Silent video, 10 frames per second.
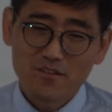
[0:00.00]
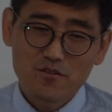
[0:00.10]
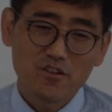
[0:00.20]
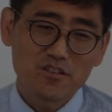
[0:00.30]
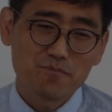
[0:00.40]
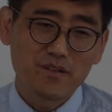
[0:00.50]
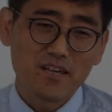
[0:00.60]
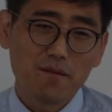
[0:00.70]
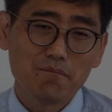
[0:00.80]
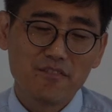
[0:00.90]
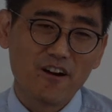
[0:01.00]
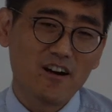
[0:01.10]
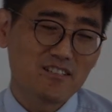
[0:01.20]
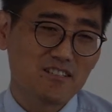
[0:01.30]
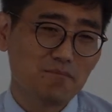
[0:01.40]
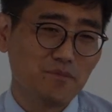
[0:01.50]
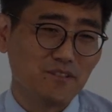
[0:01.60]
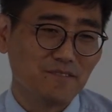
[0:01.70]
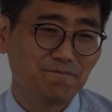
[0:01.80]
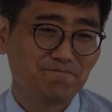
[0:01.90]
the cross became the
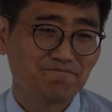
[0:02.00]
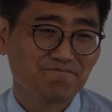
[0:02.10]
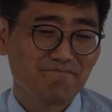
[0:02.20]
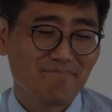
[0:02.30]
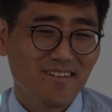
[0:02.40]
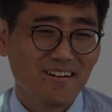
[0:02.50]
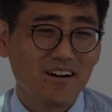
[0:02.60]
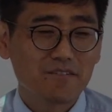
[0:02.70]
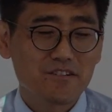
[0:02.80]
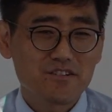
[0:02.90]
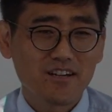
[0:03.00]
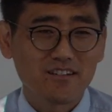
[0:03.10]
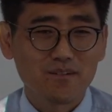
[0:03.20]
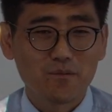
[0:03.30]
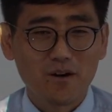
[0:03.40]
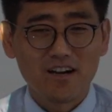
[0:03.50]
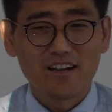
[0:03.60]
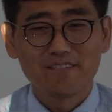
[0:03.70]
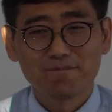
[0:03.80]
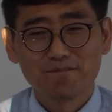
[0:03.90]
symbol of Christianity.
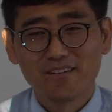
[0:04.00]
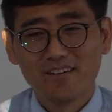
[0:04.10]
Why?